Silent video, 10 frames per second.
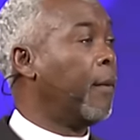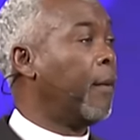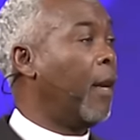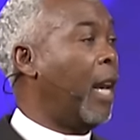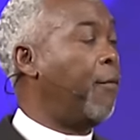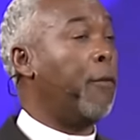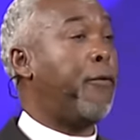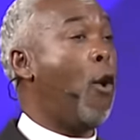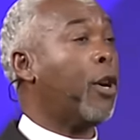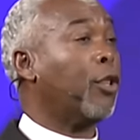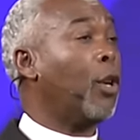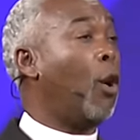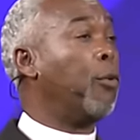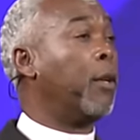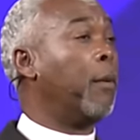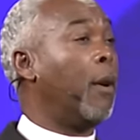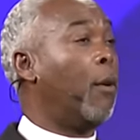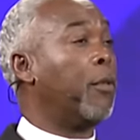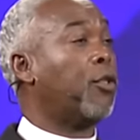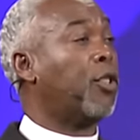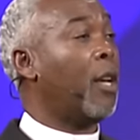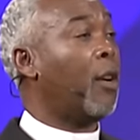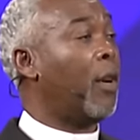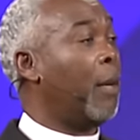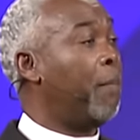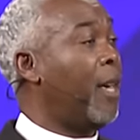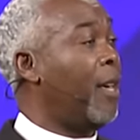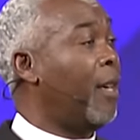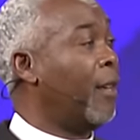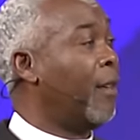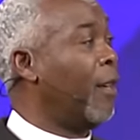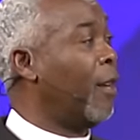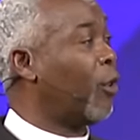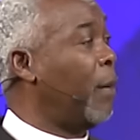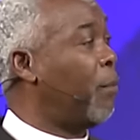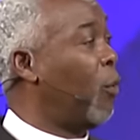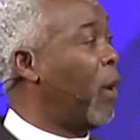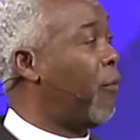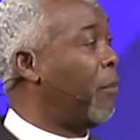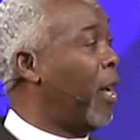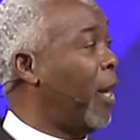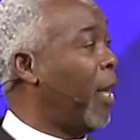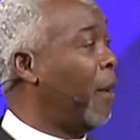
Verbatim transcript: And if you focus on the, on the stinger in the bee, it'll keep you away from the honey.